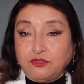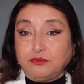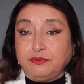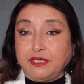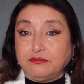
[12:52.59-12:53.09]
to
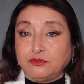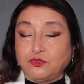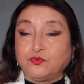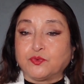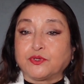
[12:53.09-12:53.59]
be able
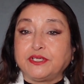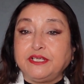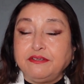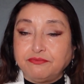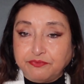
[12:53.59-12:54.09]
to
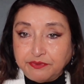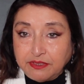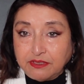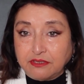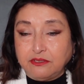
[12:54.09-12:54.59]
forgive
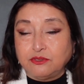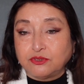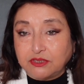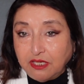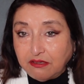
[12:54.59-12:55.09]

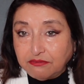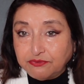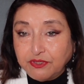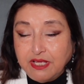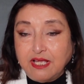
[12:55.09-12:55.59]

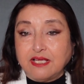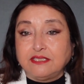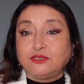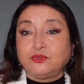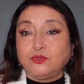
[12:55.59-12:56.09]
yourself,
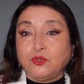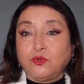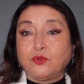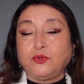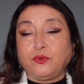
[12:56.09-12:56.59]
is to know
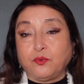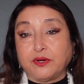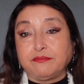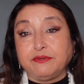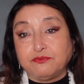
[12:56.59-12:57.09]
who you
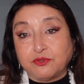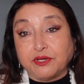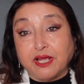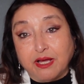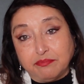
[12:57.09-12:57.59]
were before
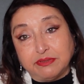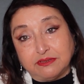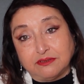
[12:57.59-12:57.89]
it happened.